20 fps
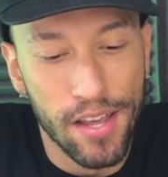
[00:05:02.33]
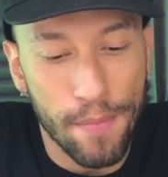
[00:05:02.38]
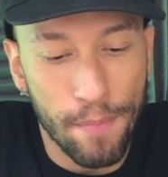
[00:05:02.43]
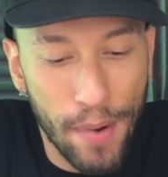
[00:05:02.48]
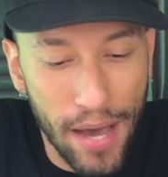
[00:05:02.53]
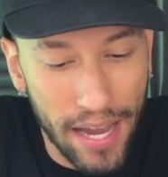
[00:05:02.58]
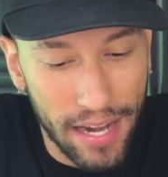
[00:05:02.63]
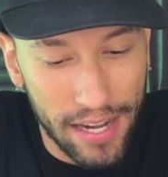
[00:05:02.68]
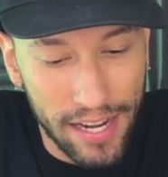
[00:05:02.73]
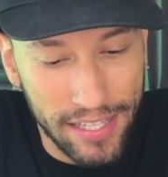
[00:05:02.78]

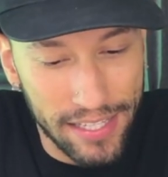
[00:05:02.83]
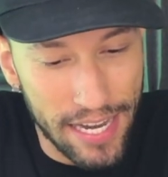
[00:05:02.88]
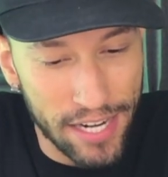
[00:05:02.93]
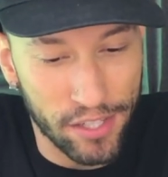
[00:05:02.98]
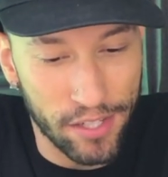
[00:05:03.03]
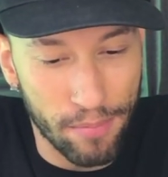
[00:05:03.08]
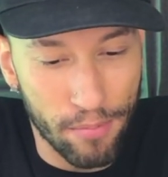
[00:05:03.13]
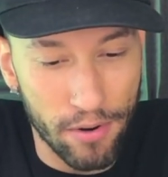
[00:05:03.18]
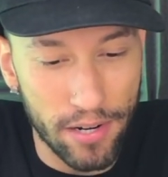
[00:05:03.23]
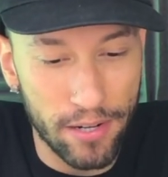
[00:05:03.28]
But it's
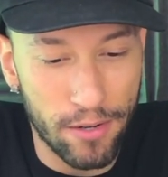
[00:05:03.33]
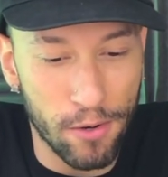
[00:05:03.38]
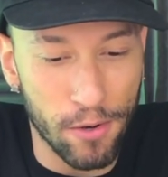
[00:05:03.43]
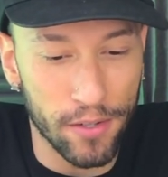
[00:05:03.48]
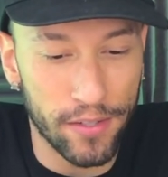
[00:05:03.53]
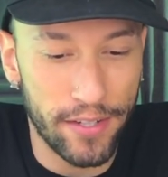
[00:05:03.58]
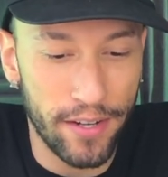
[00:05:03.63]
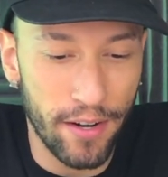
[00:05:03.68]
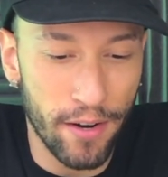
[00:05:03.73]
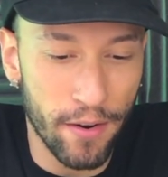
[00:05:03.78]
actually pretty
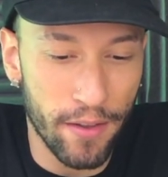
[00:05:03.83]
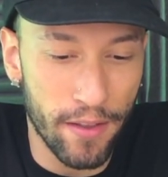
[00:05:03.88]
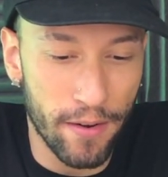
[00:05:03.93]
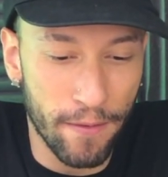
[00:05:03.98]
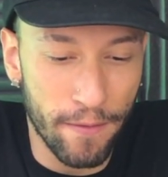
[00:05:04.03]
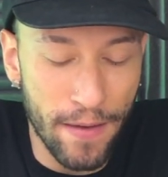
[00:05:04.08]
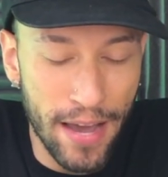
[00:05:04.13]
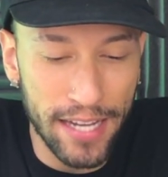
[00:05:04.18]
cool. So you can go to the device